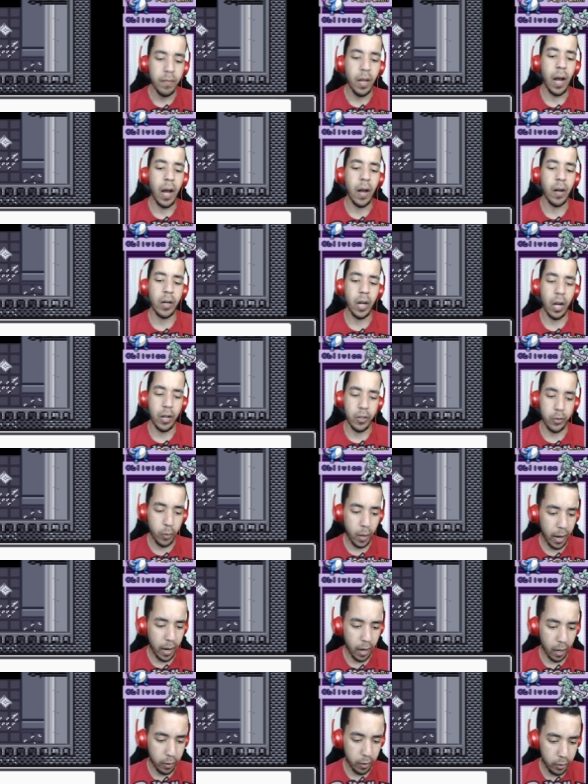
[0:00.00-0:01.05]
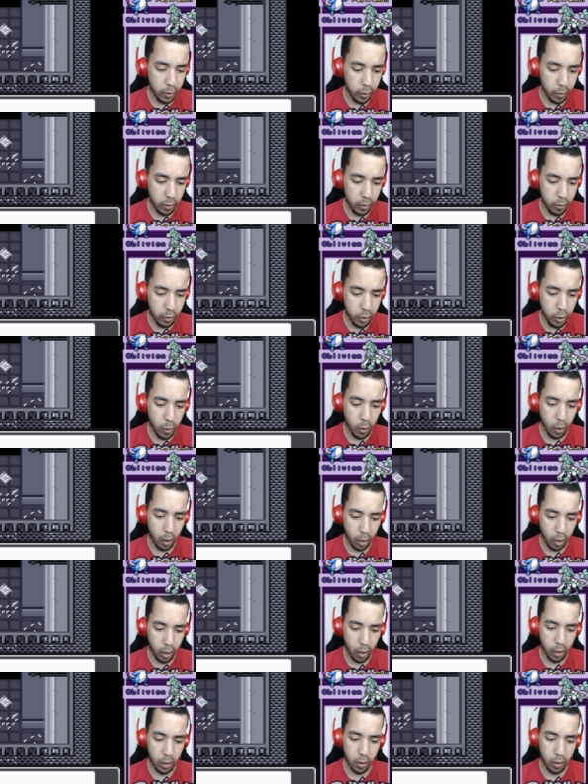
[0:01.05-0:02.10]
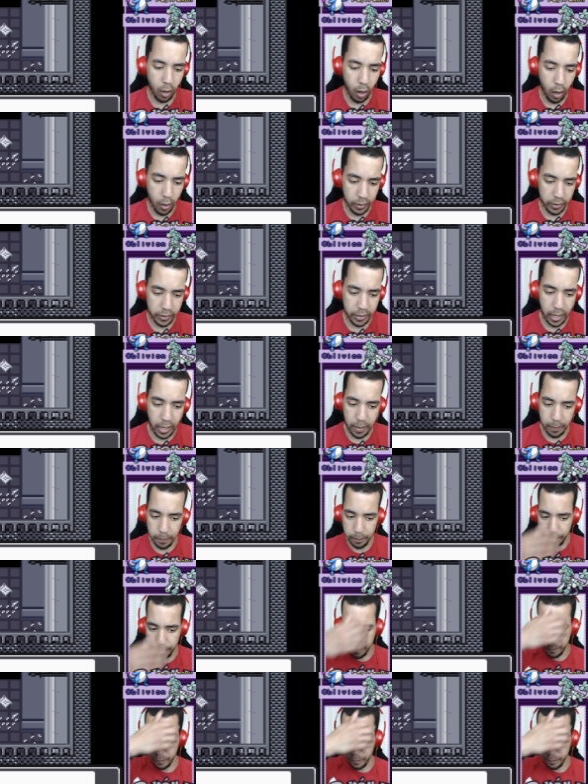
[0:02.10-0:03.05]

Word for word: Au contraire, you you are hurt all the same.